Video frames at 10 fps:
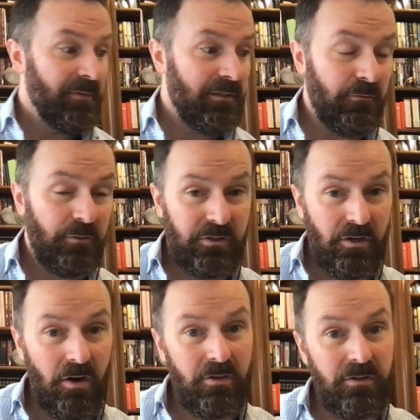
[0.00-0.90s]
So for
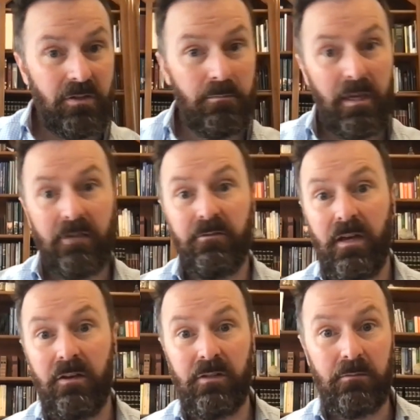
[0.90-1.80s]
starters, the main
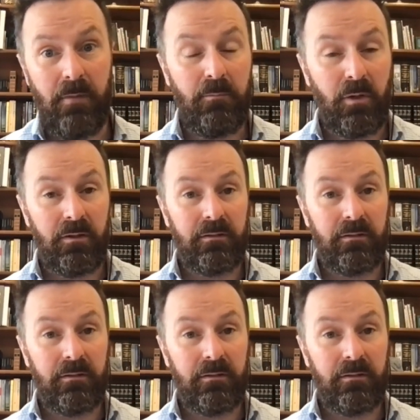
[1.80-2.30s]
founding member,